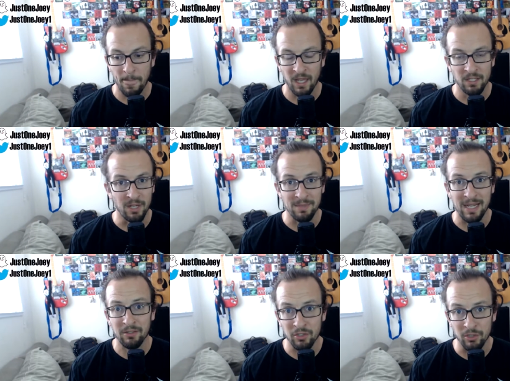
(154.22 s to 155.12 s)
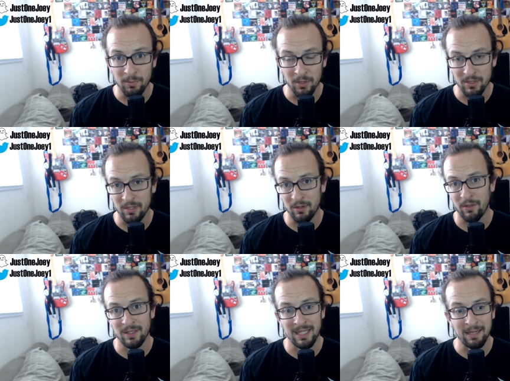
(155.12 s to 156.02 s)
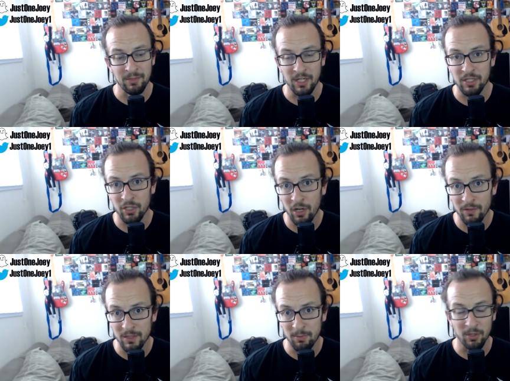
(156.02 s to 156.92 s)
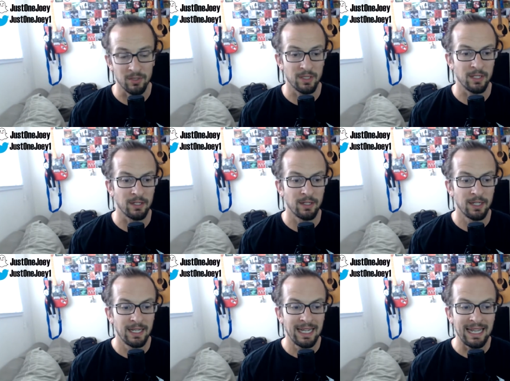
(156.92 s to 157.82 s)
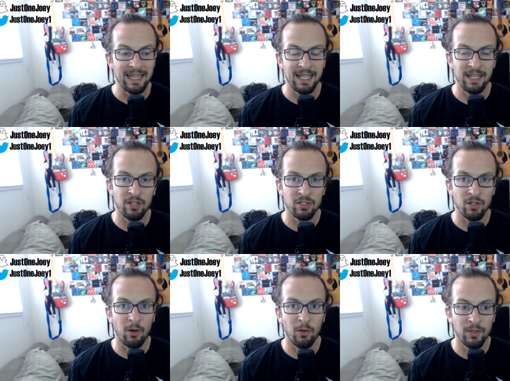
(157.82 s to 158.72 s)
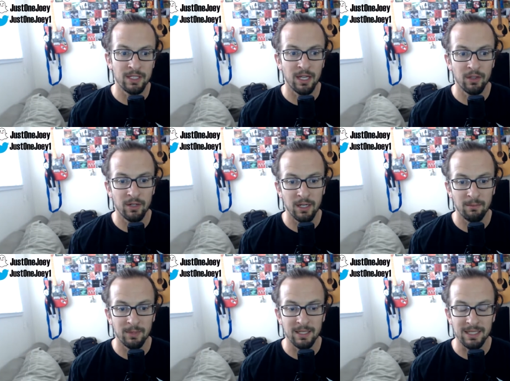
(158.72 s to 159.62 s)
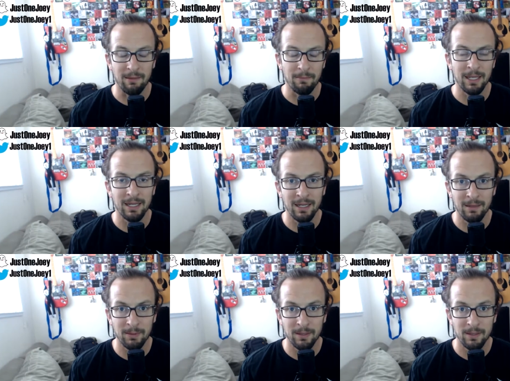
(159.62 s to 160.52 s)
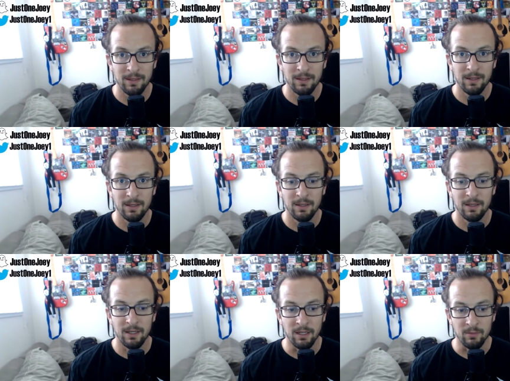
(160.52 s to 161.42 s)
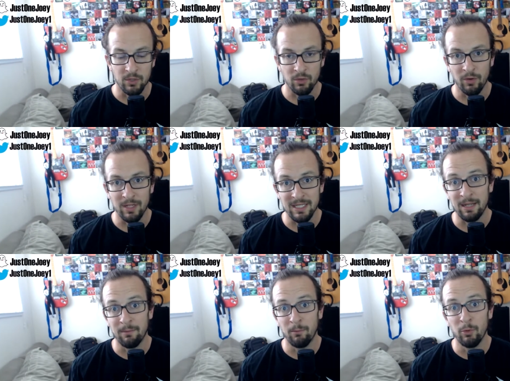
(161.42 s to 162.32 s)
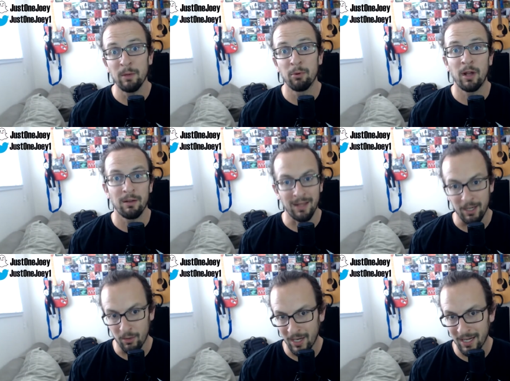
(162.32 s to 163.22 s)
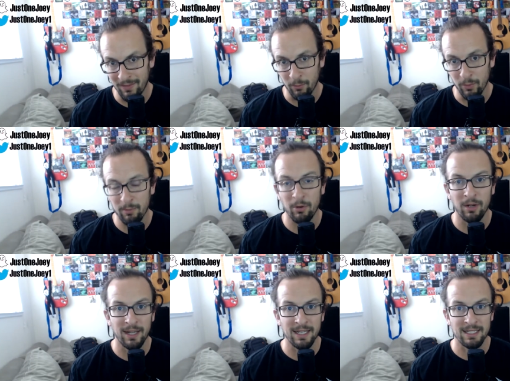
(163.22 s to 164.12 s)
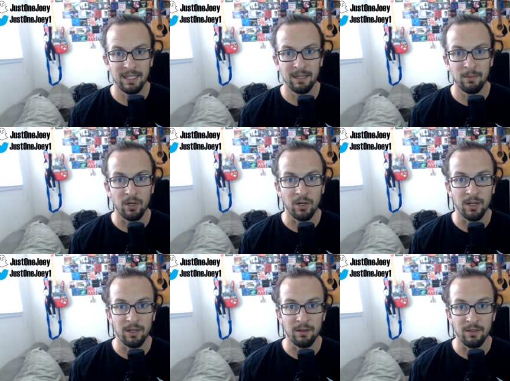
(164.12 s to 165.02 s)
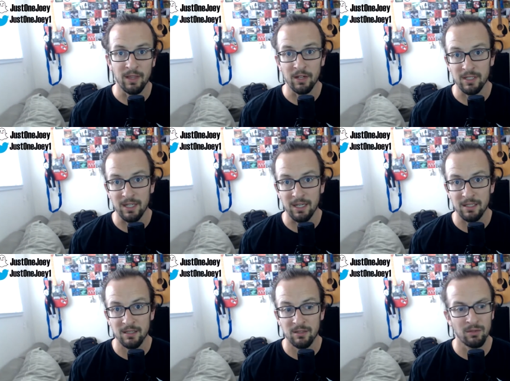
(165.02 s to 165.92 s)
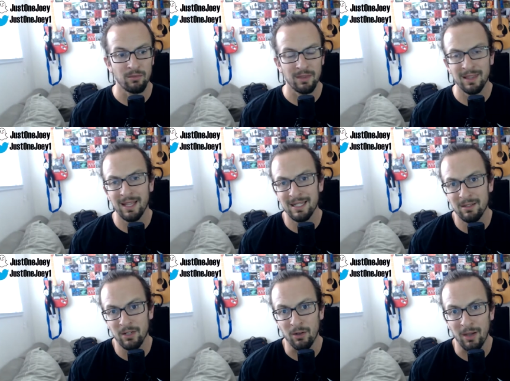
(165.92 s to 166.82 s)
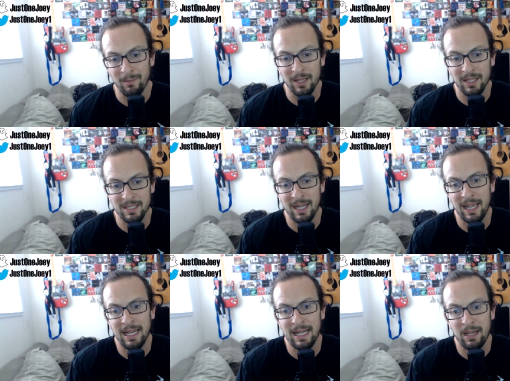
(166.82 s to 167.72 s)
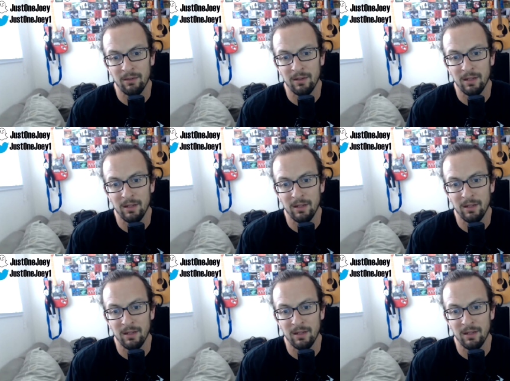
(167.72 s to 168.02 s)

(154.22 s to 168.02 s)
James Altucher posts there all the time. Chase Jarvis posts there. And then there's all these other companies that pick up stories and then rebroadcast them on their sites. So that's, it's like hanging out